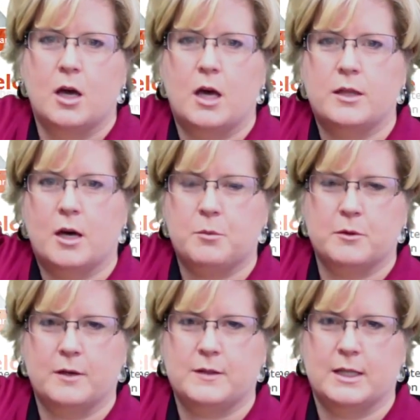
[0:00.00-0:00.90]
In the upper
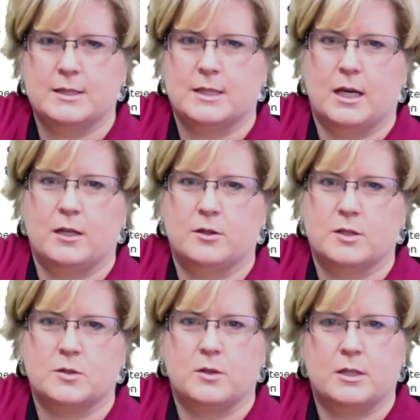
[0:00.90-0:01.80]
left-hand side on the
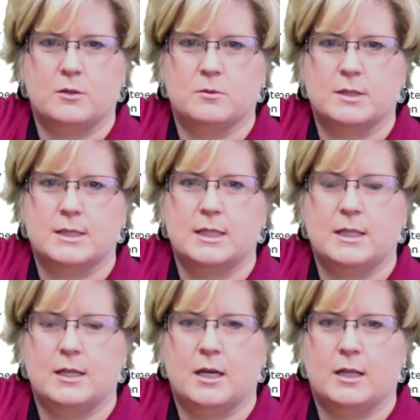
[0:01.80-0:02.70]
screen, you will
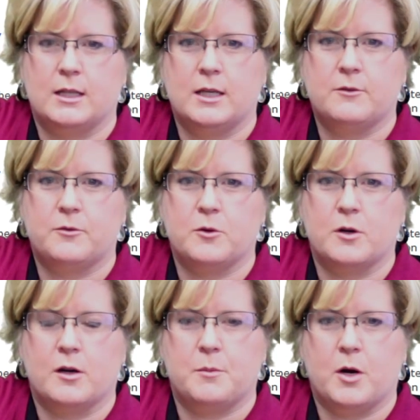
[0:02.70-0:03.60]
see a link
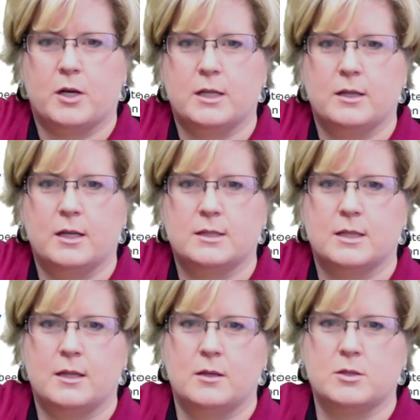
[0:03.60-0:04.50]
for parking lots,
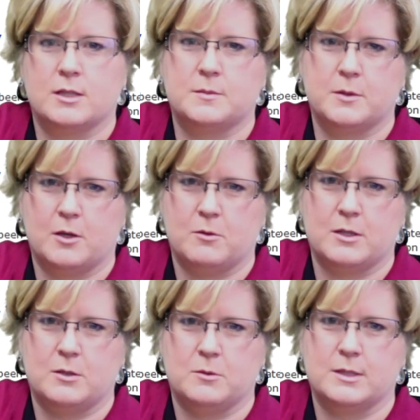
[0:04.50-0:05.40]
and then just below it,
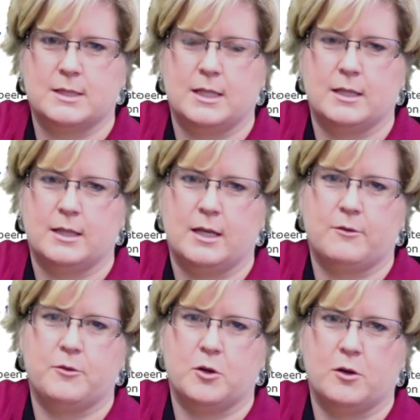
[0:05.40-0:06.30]
you will see a link
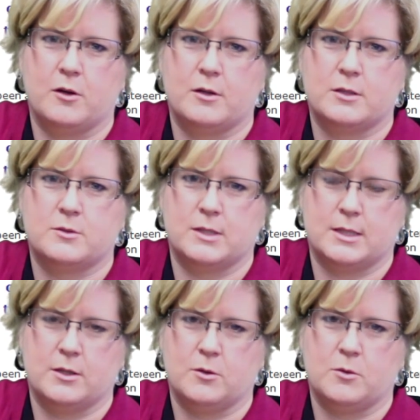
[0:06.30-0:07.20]
for streets
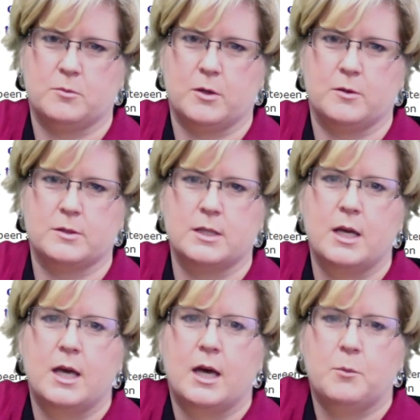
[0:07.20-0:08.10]
and local roads.
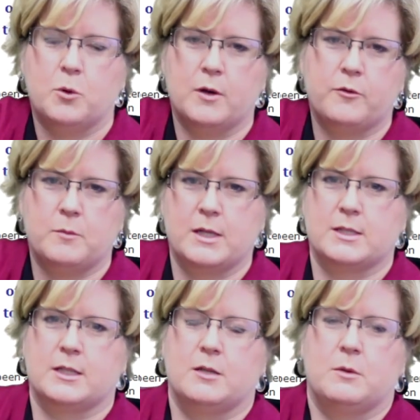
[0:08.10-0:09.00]
More
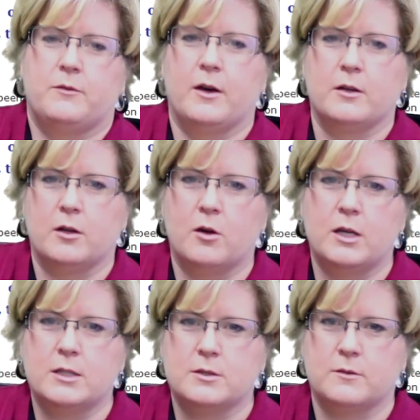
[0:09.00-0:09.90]
information can be found on
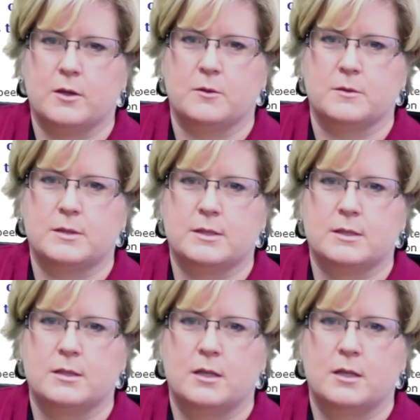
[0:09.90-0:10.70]
each of those.